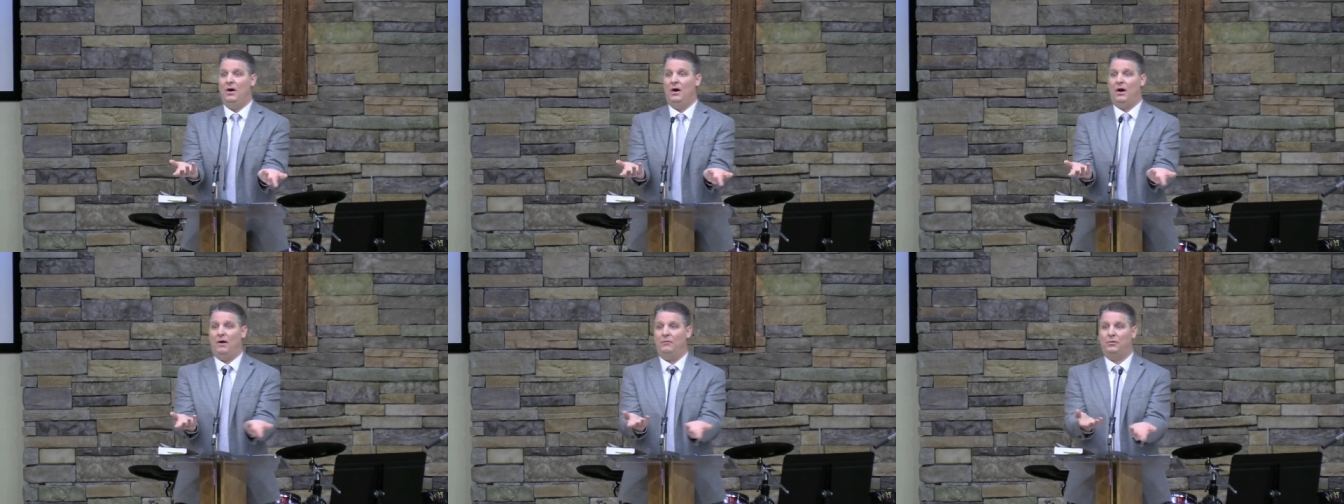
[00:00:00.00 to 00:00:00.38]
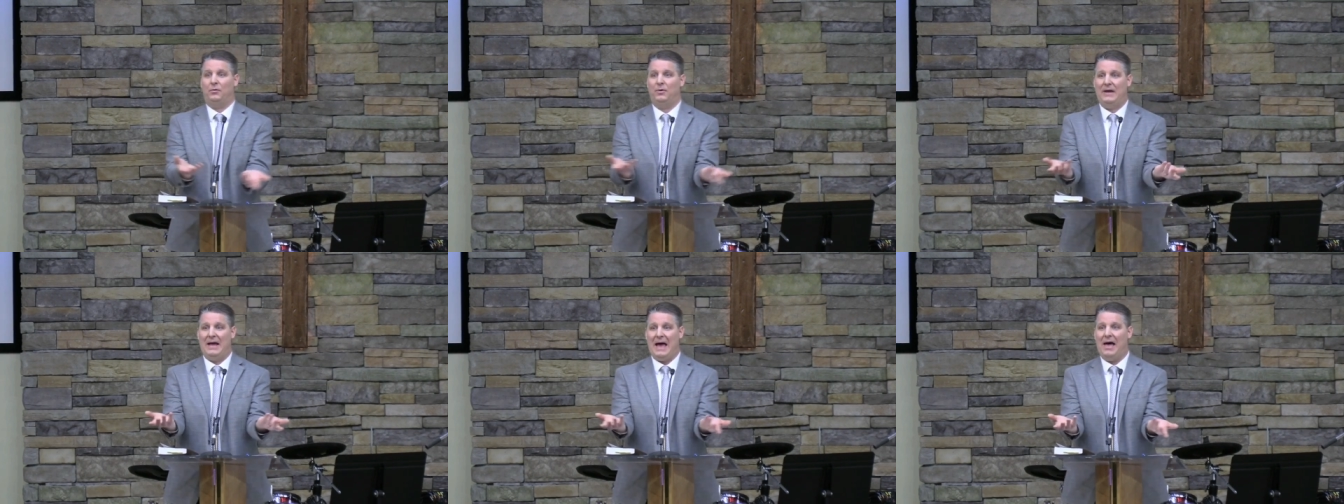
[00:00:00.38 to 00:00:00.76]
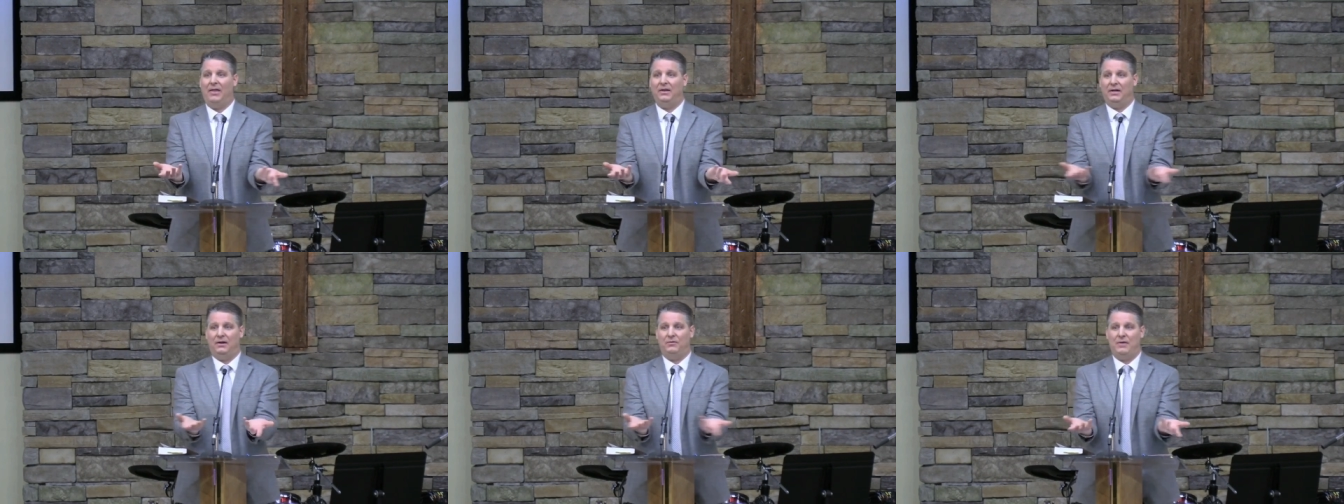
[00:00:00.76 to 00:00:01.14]
of the
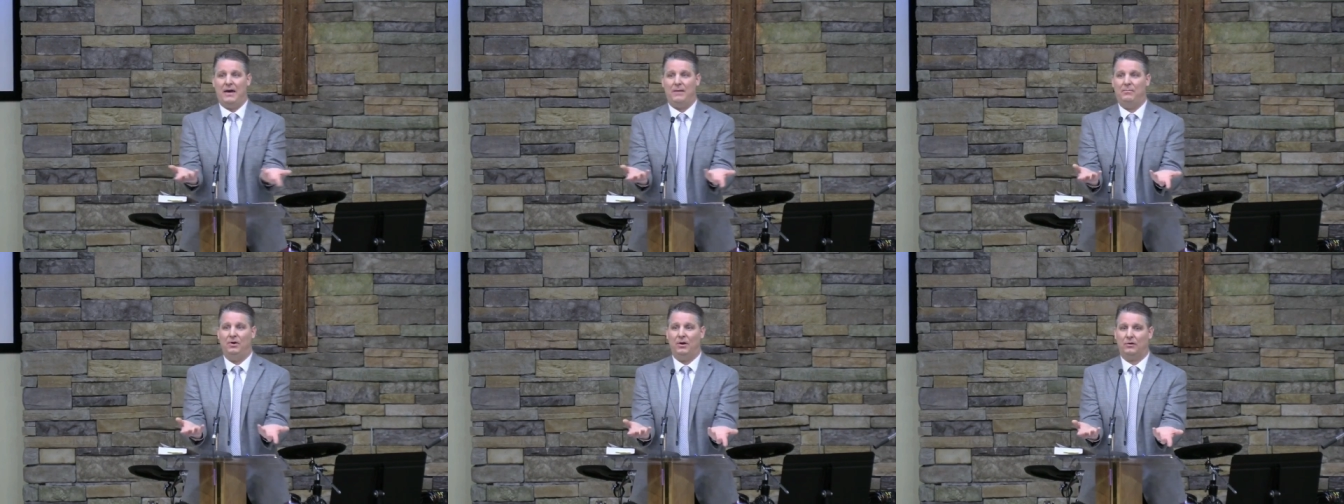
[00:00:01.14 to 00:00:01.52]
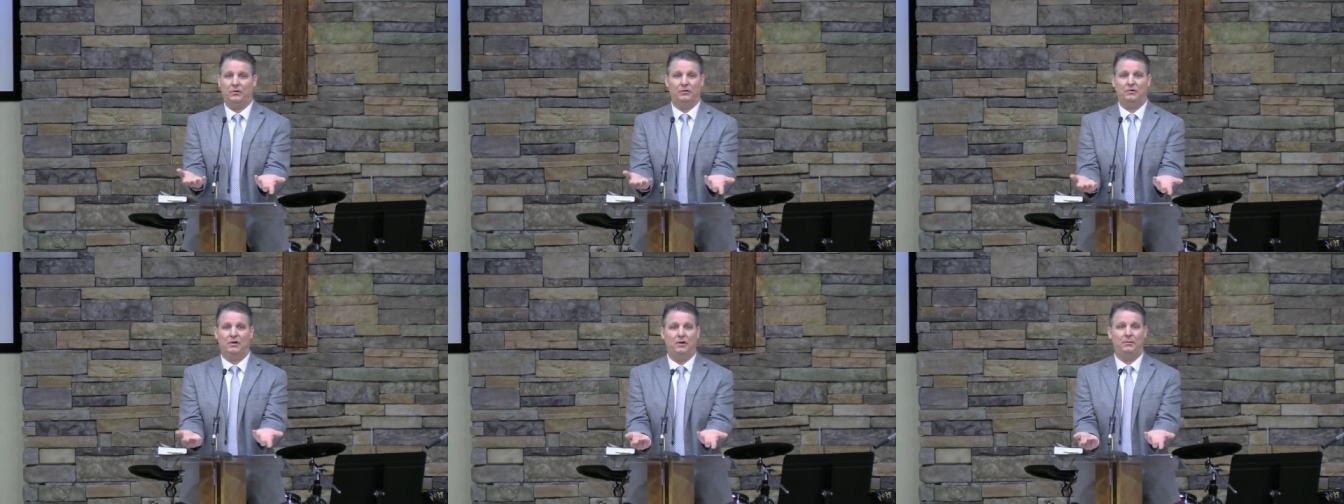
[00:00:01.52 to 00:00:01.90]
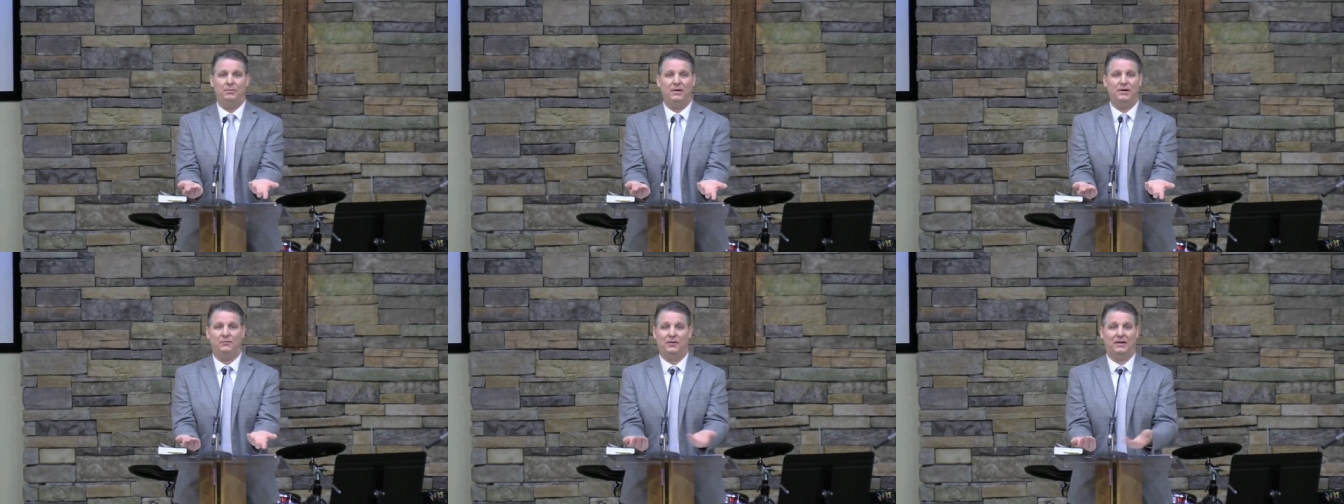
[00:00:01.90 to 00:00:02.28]
reality of that miracle is going to
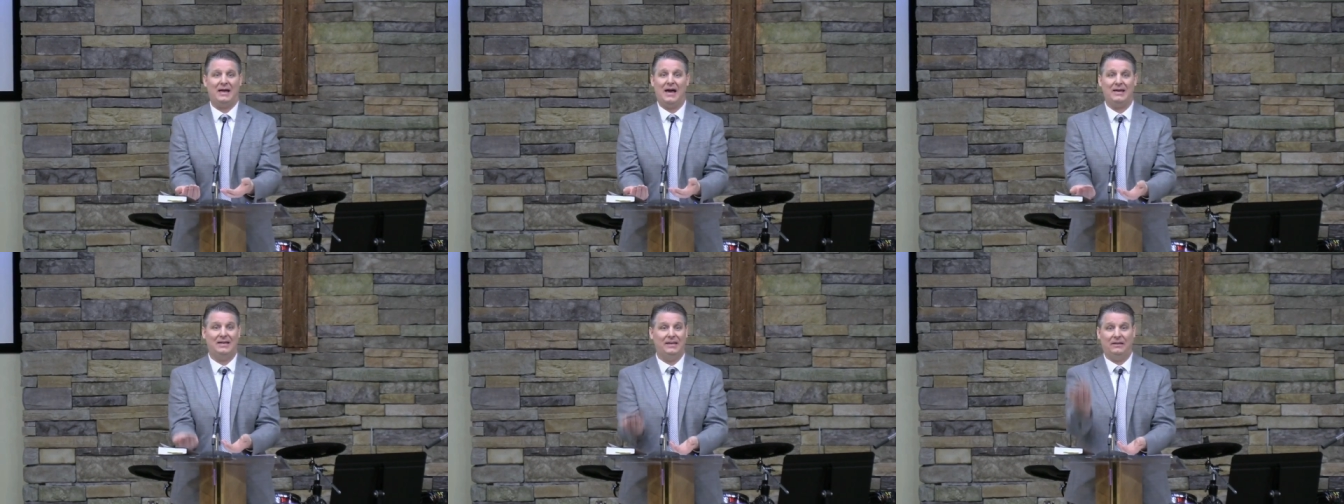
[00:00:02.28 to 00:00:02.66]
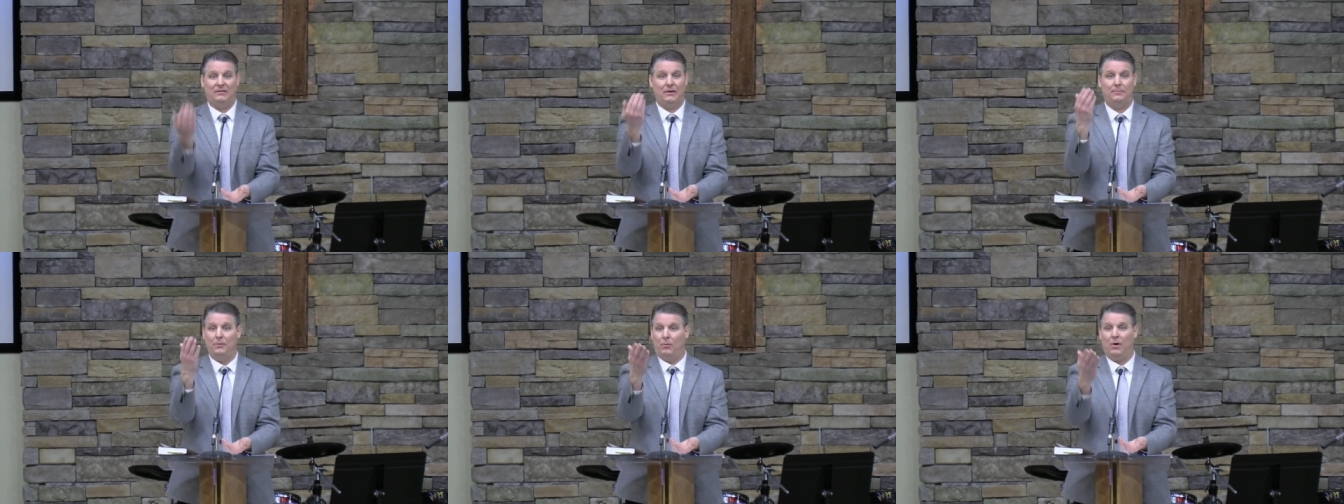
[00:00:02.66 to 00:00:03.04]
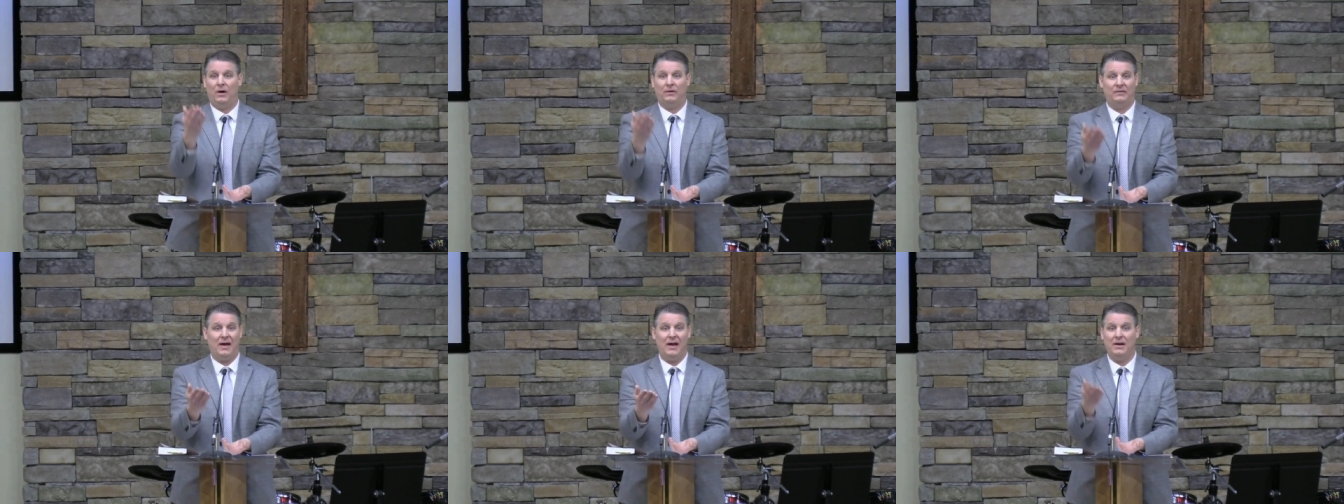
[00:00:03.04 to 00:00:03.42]
be if the guy gets up and
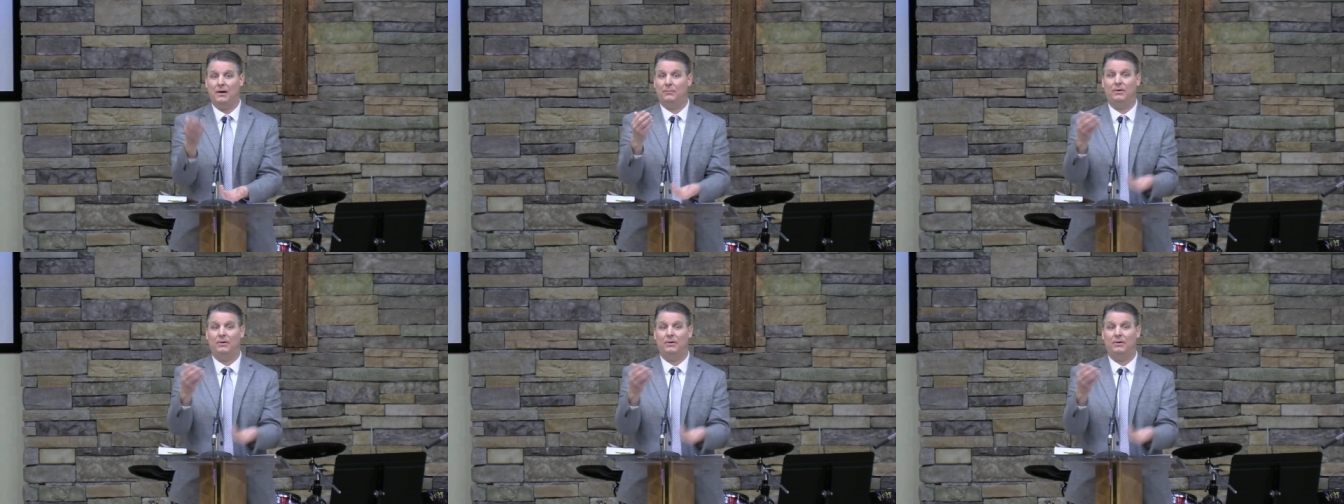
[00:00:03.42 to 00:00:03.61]
walks out of here.